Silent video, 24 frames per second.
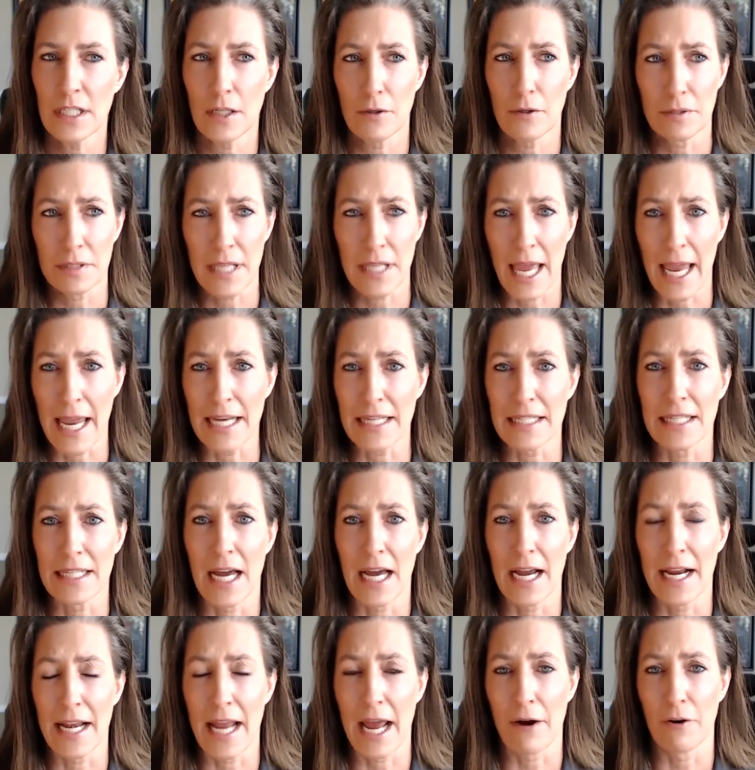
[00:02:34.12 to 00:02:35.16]
you know, 8,
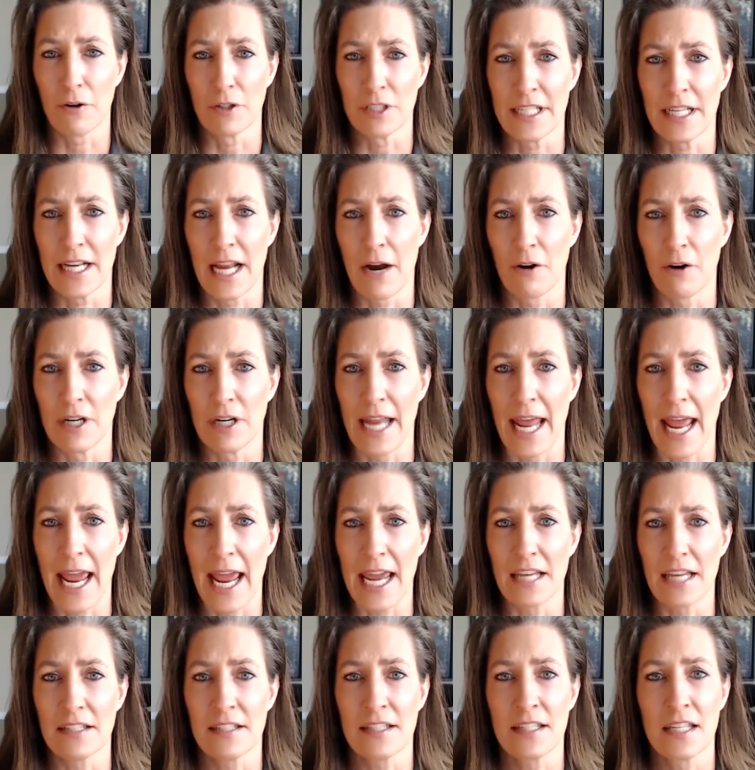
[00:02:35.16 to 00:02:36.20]
9 hour, 10 hour
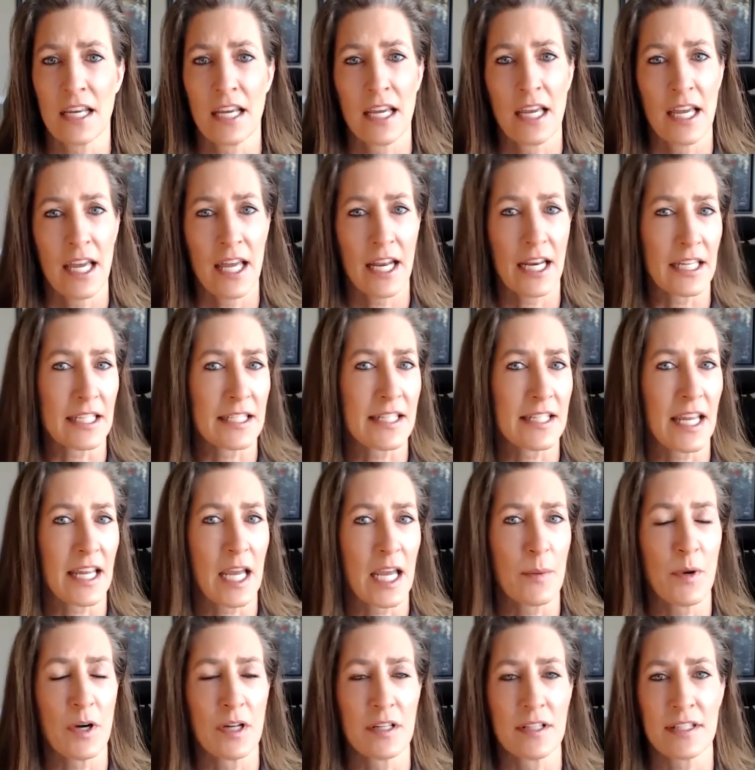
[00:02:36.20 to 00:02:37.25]
days, an
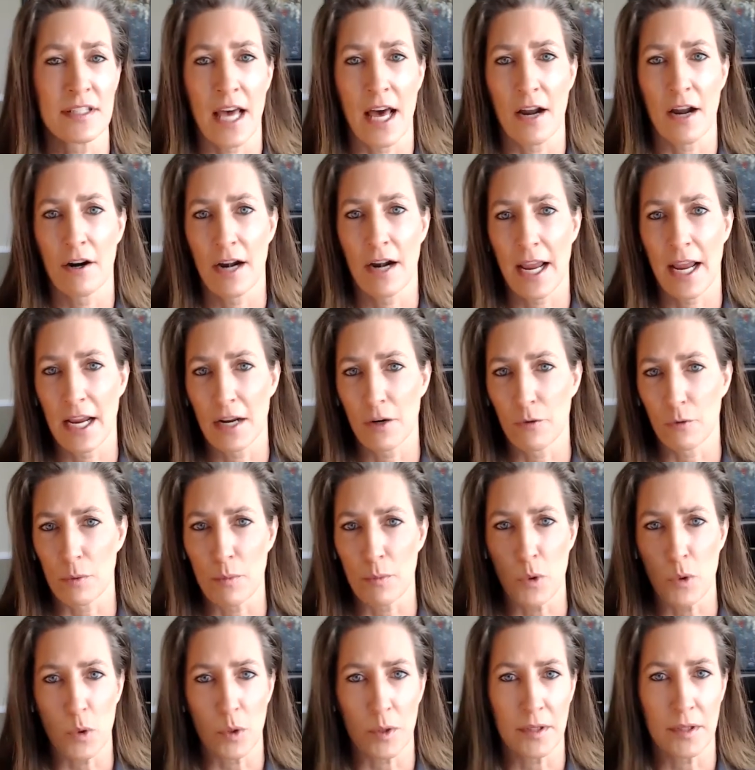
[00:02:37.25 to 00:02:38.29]
exam on Saturday and a
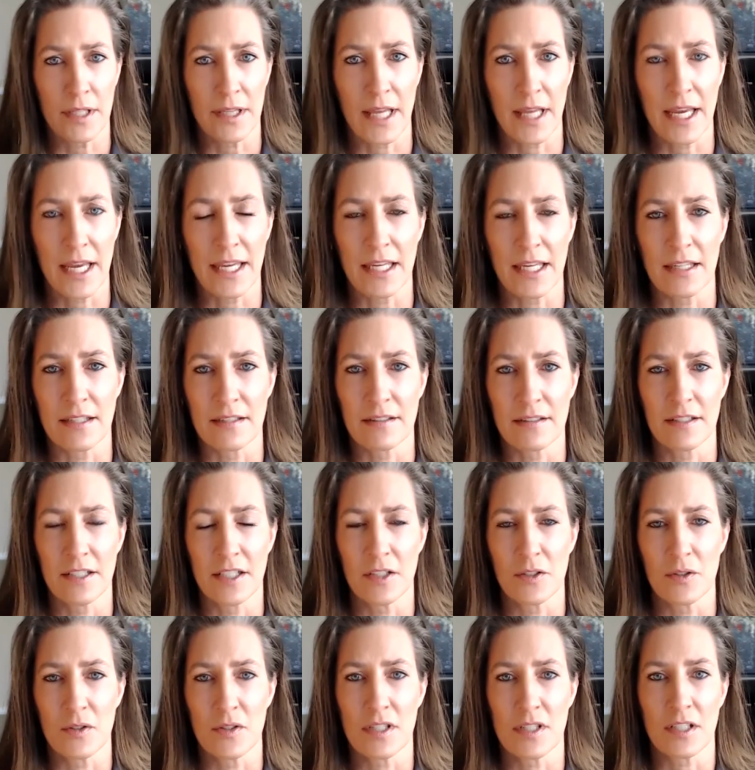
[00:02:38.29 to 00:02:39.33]
report that they get,
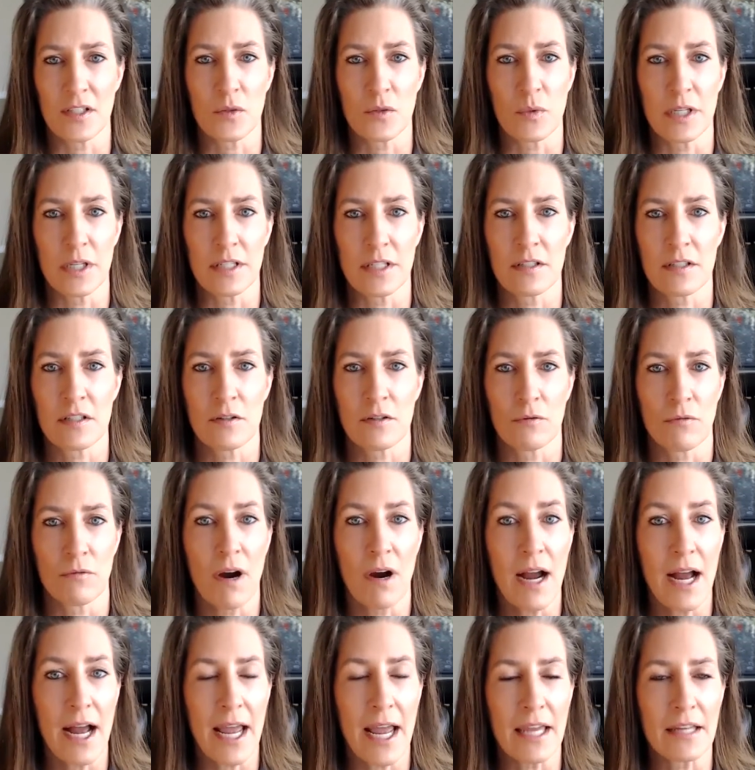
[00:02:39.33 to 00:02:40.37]
you know, 6 weeks to
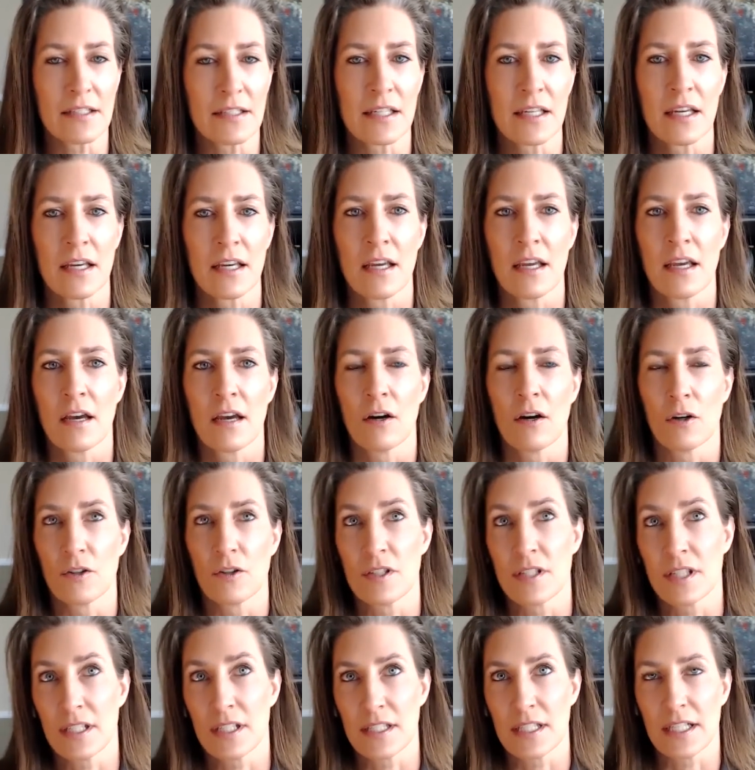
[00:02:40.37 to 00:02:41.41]
write
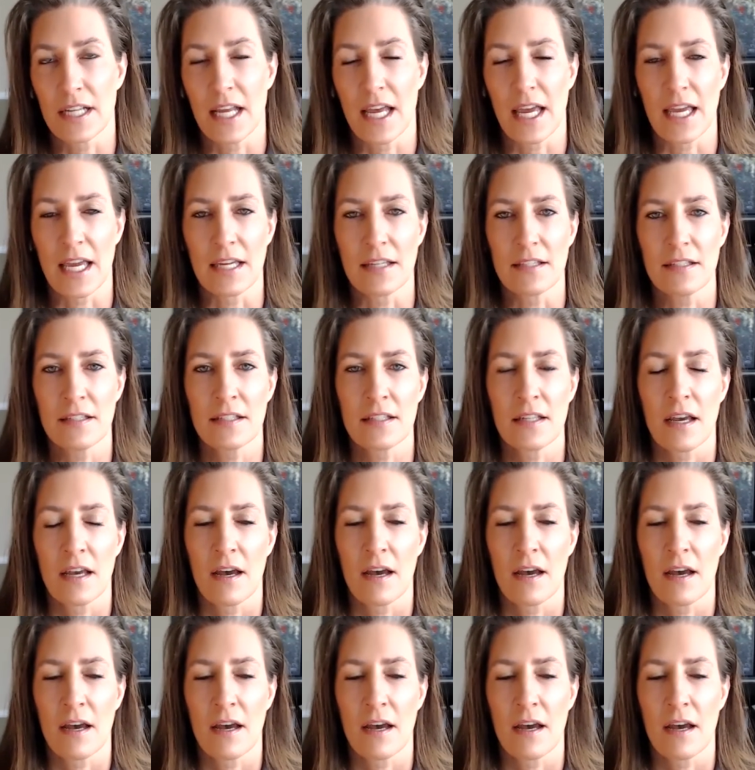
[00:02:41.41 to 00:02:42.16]
or 60 days.